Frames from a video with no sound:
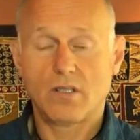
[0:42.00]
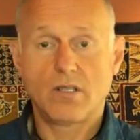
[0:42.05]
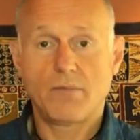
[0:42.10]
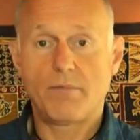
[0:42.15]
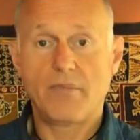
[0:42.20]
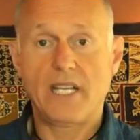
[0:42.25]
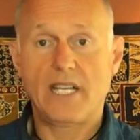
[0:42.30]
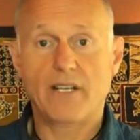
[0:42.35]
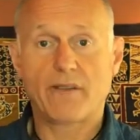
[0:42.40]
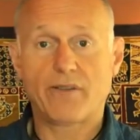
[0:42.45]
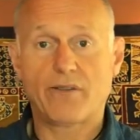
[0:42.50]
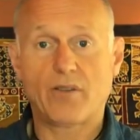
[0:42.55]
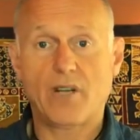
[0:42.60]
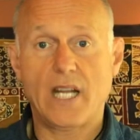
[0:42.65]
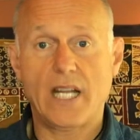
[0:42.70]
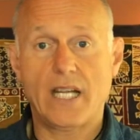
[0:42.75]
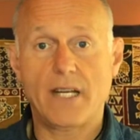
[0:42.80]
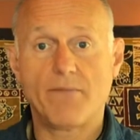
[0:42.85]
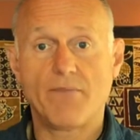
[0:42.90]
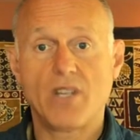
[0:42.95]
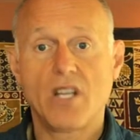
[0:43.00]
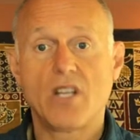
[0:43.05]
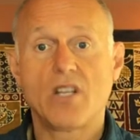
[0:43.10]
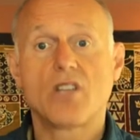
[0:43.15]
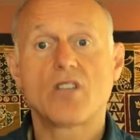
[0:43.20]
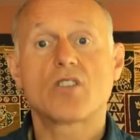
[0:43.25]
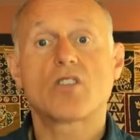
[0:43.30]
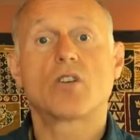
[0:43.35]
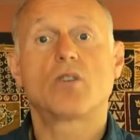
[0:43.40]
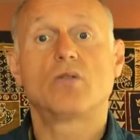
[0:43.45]
being afraid.
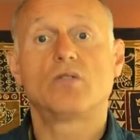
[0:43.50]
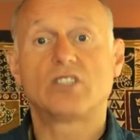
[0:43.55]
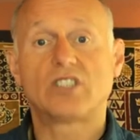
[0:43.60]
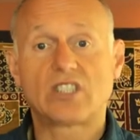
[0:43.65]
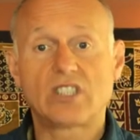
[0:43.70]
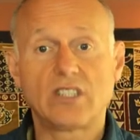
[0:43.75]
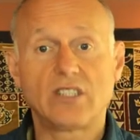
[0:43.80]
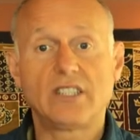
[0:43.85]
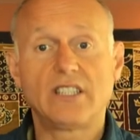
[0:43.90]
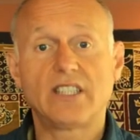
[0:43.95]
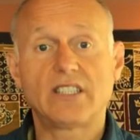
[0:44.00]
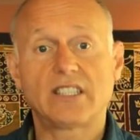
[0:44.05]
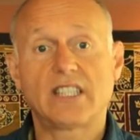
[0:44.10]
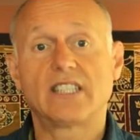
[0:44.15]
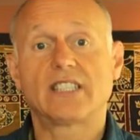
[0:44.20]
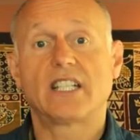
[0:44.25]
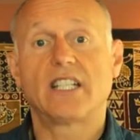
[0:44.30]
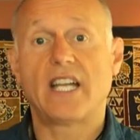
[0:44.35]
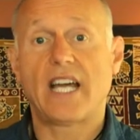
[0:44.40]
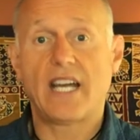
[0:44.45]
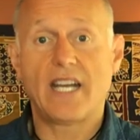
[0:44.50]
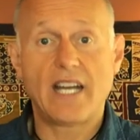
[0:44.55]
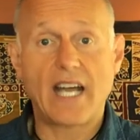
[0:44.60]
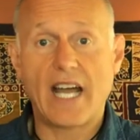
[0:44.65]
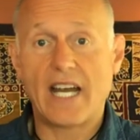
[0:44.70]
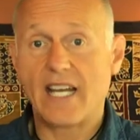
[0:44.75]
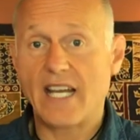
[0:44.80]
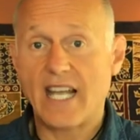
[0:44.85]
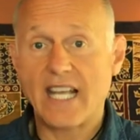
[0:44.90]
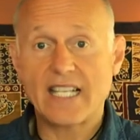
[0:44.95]
So silliness is
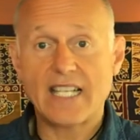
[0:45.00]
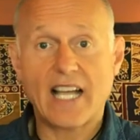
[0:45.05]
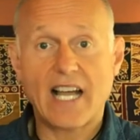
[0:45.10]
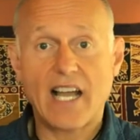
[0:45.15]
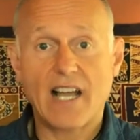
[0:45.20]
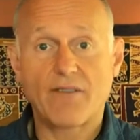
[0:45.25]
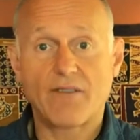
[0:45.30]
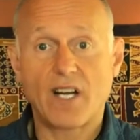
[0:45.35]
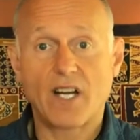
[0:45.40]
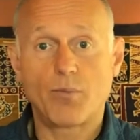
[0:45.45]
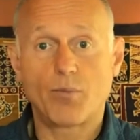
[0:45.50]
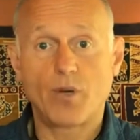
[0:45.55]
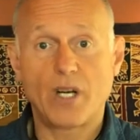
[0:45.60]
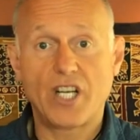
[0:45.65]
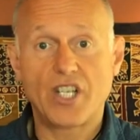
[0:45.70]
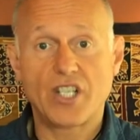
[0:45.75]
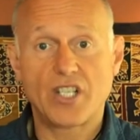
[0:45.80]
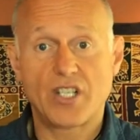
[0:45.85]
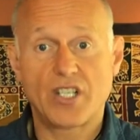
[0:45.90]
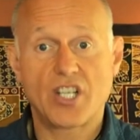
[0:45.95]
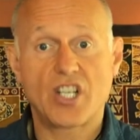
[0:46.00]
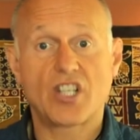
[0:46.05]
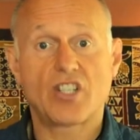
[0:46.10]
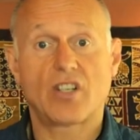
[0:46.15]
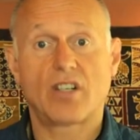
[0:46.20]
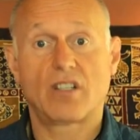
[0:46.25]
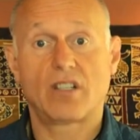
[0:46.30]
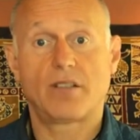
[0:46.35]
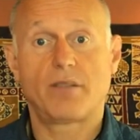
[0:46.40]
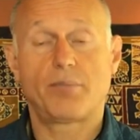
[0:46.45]
a nice high vibration to
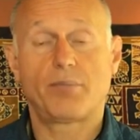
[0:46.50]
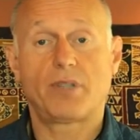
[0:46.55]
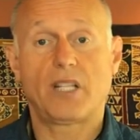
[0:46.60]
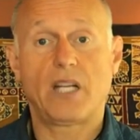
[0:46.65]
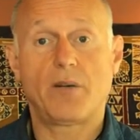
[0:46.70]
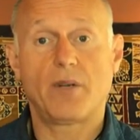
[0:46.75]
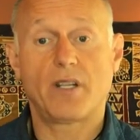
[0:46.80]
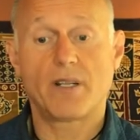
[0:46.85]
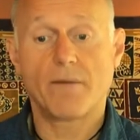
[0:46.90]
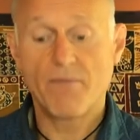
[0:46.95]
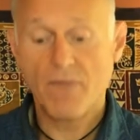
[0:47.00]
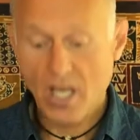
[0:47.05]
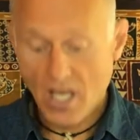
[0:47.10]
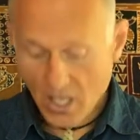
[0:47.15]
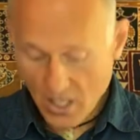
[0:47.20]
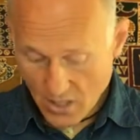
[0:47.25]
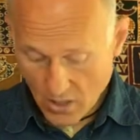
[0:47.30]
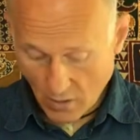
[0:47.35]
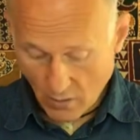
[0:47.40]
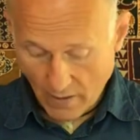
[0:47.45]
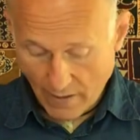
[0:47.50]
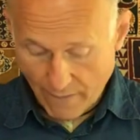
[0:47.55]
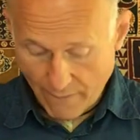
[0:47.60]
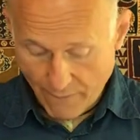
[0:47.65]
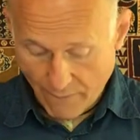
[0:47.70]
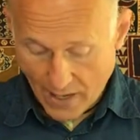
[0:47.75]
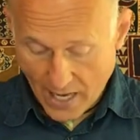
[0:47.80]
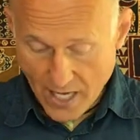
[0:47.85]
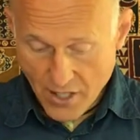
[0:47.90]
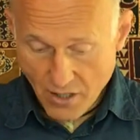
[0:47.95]
start and to play with. So
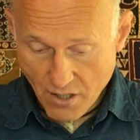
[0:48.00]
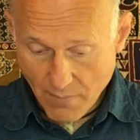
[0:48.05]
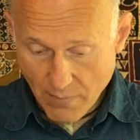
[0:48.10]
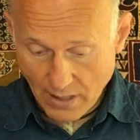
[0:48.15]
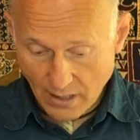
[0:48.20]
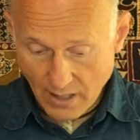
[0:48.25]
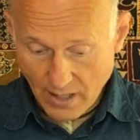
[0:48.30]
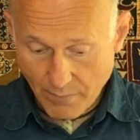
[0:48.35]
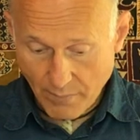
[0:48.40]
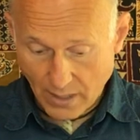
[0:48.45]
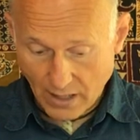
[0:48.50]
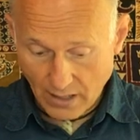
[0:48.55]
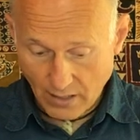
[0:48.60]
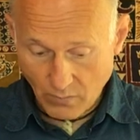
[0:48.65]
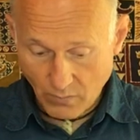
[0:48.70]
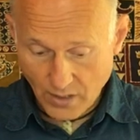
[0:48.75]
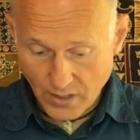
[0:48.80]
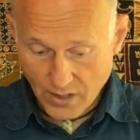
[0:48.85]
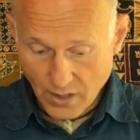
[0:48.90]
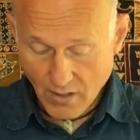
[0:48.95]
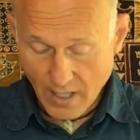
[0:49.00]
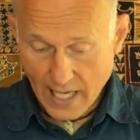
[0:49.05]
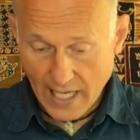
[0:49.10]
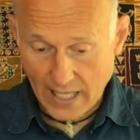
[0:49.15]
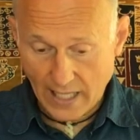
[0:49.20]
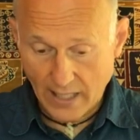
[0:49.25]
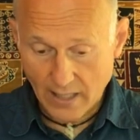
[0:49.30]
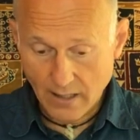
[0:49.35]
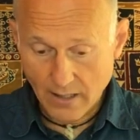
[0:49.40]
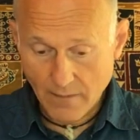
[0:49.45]
find your belly button with your
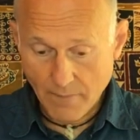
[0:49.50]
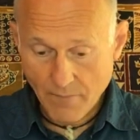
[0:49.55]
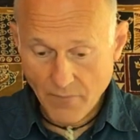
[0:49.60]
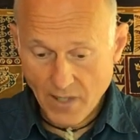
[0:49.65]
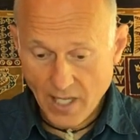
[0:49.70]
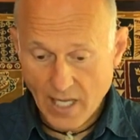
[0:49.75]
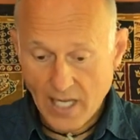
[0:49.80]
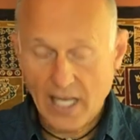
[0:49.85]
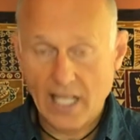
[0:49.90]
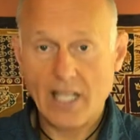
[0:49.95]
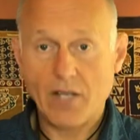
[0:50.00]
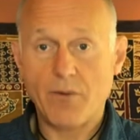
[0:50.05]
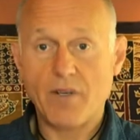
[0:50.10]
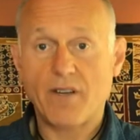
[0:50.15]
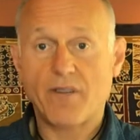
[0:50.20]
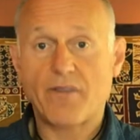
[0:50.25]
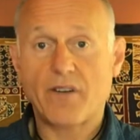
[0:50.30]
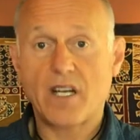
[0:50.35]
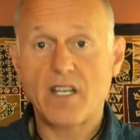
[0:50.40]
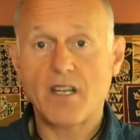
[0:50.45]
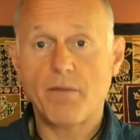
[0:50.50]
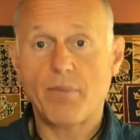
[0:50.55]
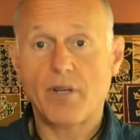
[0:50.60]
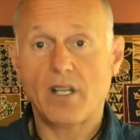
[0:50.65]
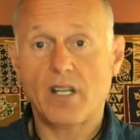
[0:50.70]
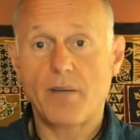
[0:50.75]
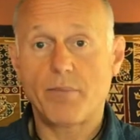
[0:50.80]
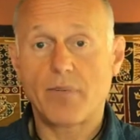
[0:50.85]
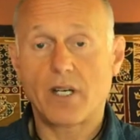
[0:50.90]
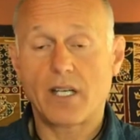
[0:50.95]
hand, and then when you find your
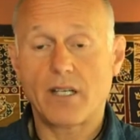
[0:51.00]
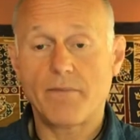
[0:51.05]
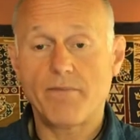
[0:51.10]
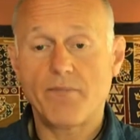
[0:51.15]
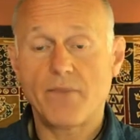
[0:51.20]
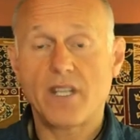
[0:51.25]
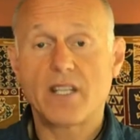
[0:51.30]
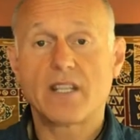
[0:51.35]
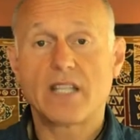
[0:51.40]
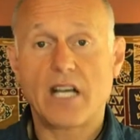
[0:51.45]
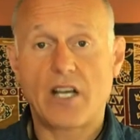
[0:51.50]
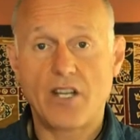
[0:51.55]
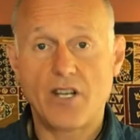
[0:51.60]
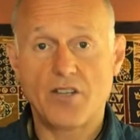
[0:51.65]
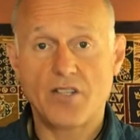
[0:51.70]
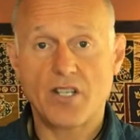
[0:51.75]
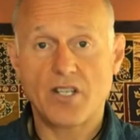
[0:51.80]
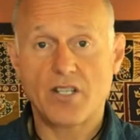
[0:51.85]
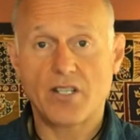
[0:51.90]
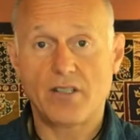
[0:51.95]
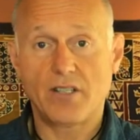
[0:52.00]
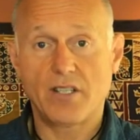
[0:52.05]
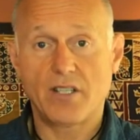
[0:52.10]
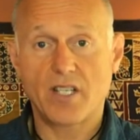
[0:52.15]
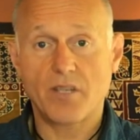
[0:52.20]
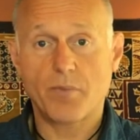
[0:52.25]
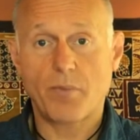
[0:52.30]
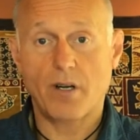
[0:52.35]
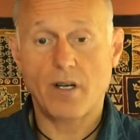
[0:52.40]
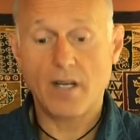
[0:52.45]
belly button, now here's the silliness
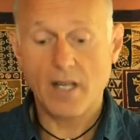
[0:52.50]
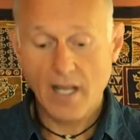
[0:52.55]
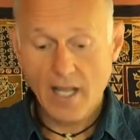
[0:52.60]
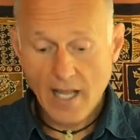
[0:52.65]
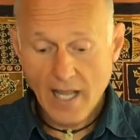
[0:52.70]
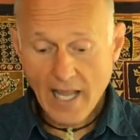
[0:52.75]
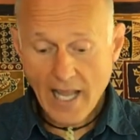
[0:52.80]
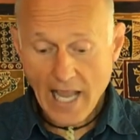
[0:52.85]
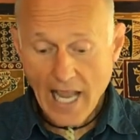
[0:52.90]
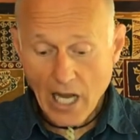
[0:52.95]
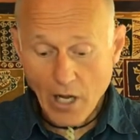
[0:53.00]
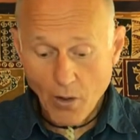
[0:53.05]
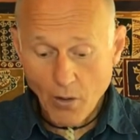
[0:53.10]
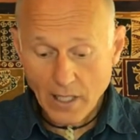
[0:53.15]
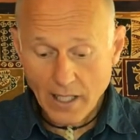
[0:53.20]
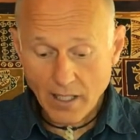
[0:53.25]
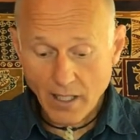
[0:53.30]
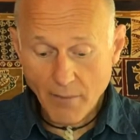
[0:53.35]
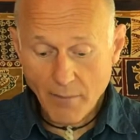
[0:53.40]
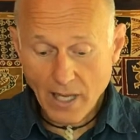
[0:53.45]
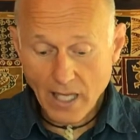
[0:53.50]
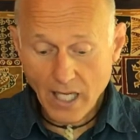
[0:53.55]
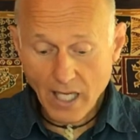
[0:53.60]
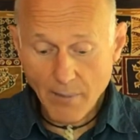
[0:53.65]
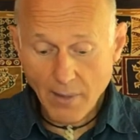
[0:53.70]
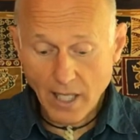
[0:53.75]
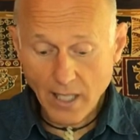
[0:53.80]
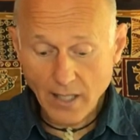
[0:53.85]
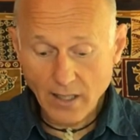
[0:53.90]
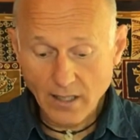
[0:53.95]
part. Hello, little belly
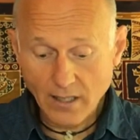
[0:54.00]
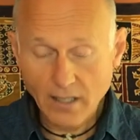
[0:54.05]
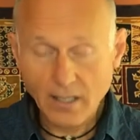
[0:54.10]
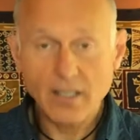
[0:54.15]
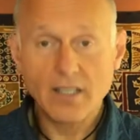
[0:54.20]
button.